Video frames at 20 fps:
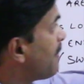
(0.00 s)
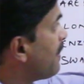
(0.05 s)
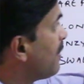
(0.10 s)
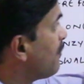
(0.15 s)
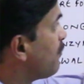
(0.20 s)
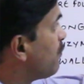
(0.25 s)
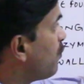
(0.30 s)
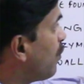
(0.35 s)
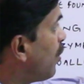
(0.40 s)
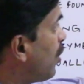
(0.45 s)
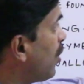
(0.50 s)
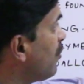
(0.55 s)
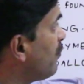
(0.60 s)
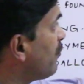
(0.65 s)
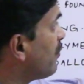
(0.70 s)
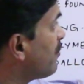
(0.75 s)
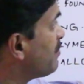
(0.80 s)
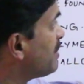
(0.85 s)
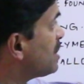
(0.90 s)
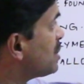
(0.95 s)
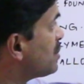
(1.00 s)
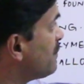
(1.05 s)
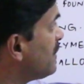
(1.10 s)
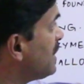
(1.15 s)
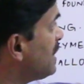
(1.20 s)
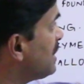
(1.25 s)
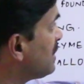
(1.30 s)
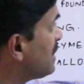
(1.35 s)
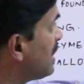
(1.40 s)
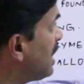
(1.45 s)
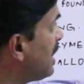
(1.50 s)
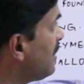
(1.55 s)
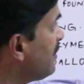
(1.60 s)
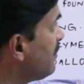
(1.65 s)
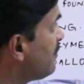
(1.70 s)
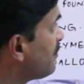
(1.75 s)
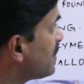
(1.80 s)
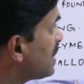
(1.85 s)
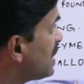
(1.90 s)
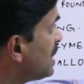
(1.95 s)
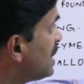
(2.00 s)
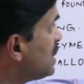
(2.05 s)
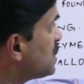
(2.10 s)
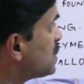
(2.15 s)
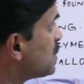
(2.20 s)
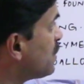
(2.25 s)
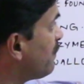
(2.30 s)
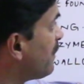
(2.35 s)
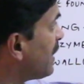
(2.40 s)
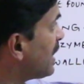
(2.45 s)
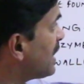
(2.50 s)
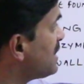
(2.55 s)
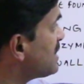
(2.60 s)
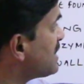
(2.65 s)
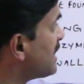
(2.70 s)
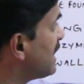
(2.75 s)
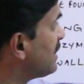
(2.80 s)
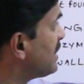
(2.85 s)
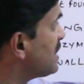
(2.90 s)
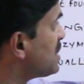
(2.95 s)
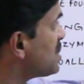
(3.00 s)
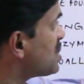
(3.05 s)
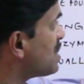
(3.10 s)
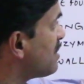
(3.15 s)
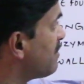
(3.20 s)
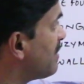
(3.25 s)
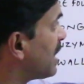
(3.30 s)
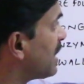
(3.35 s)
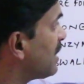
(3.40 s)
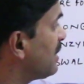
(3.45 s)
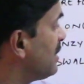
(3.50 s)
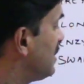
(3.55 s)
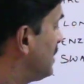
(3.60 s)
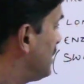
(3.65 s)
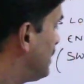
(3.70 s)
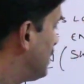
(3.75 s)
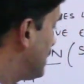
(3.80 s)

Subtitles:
the valve between the esophagus and the stomach